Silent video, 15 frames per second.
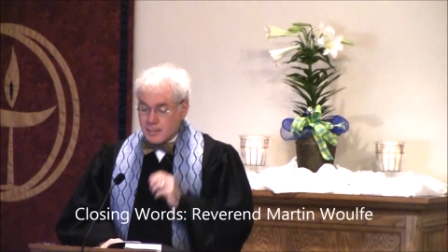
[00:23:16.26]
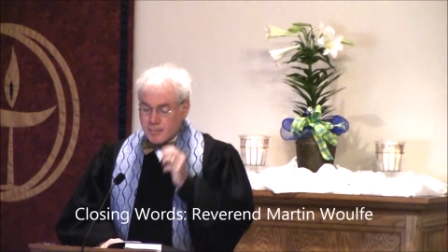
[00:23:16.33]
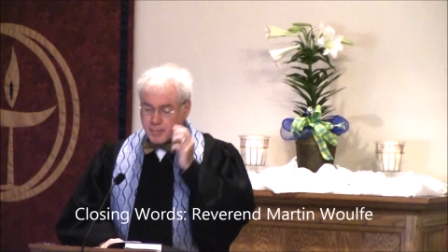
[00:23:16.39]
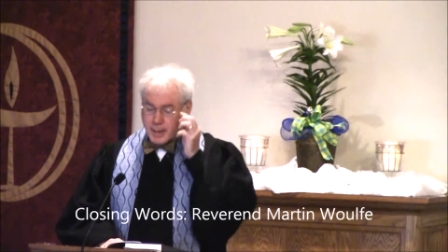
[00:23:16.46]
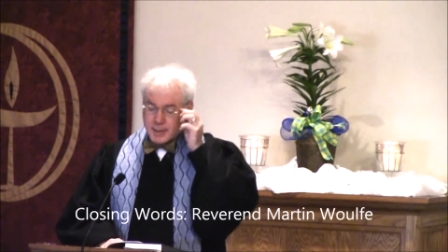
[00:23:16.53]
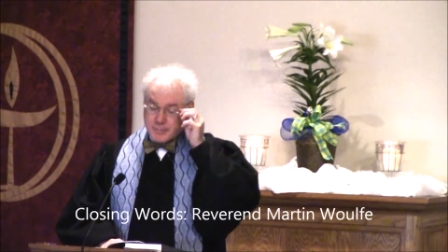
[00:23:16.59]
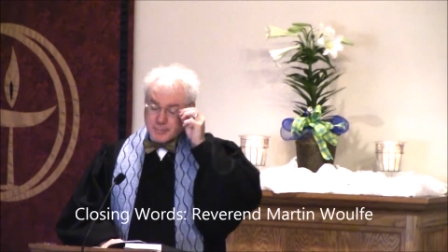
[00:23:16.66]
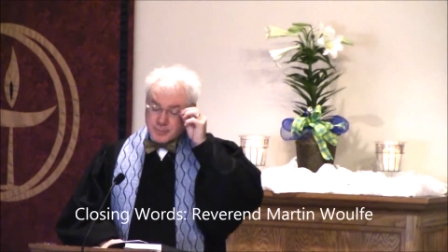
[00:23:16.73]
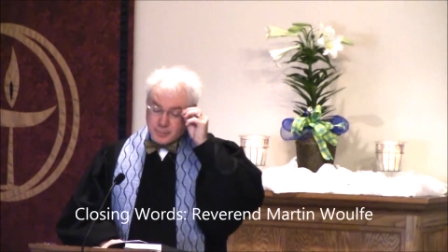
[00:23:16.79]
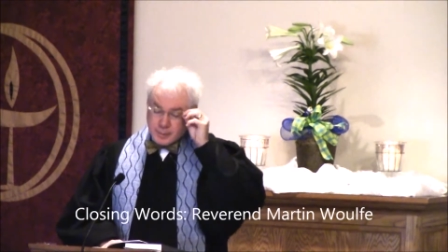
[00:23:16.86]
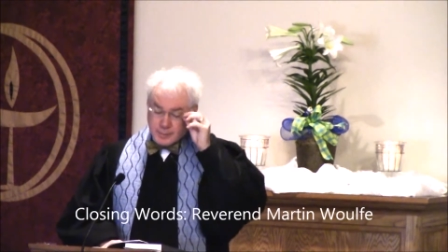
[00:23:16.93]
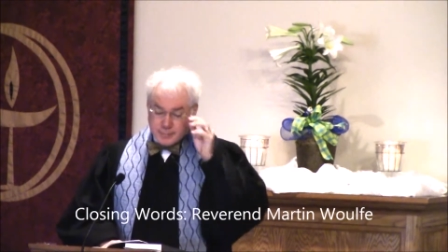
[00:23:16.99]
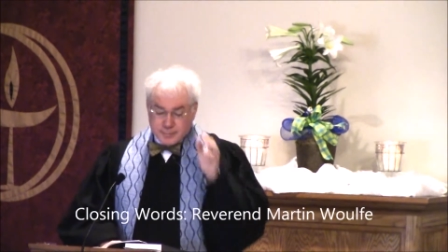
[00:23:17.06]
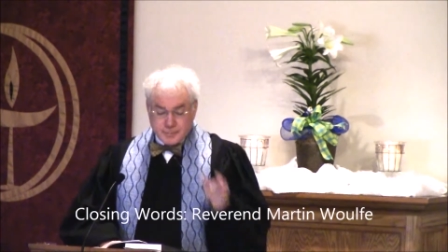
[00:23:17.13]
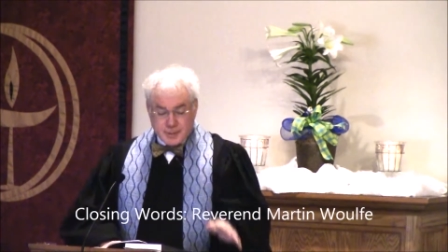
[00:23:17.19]

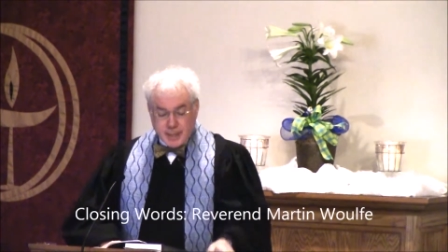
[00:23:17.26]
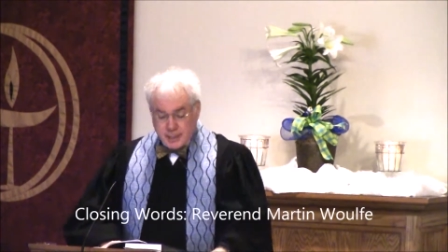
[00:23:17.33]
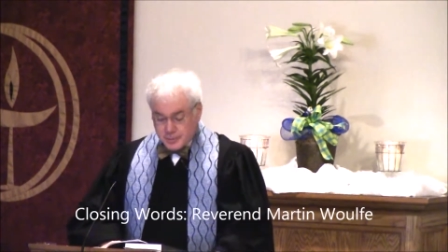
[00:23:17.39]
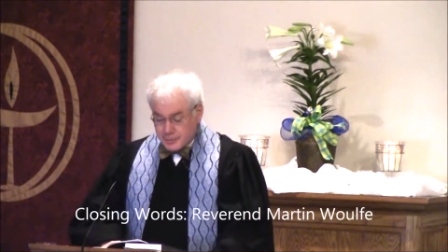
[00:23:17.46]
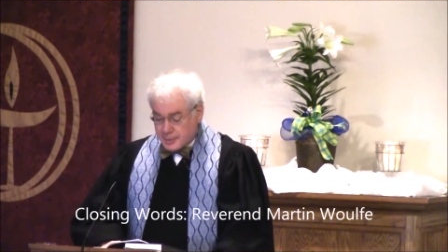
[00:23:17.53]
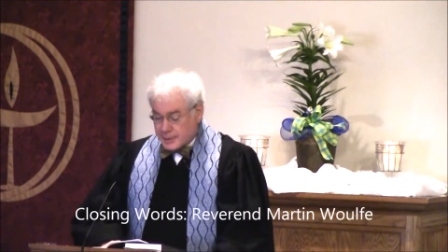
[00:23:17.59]
Mindful of Dr.